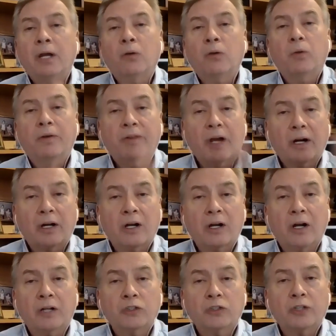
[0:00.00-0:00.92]
We've got a
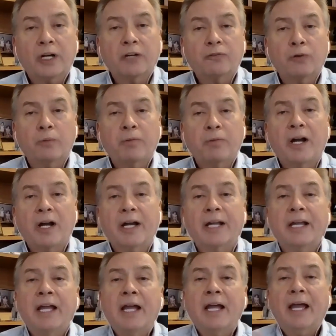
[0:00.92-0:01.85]
contract for
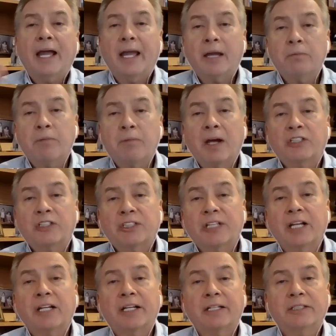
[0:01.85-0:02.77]
buying, and my
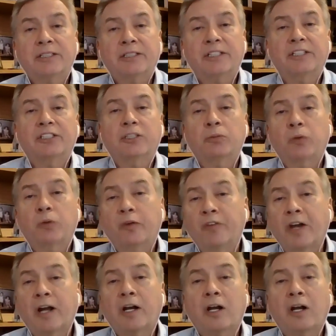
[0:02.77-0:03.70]
selling system.
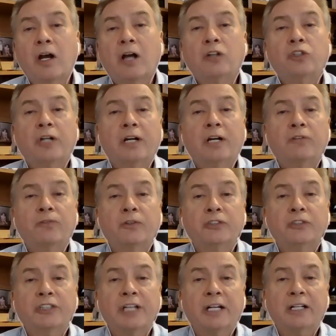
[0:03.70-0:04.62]
We've got a contract for
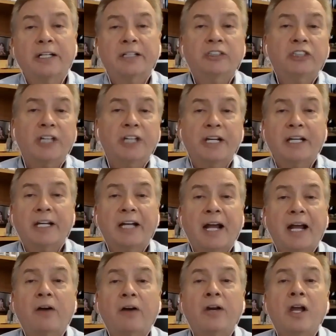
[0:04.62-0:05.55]
selling. Check it
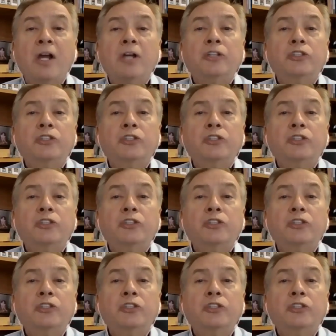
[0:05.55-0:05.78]
out.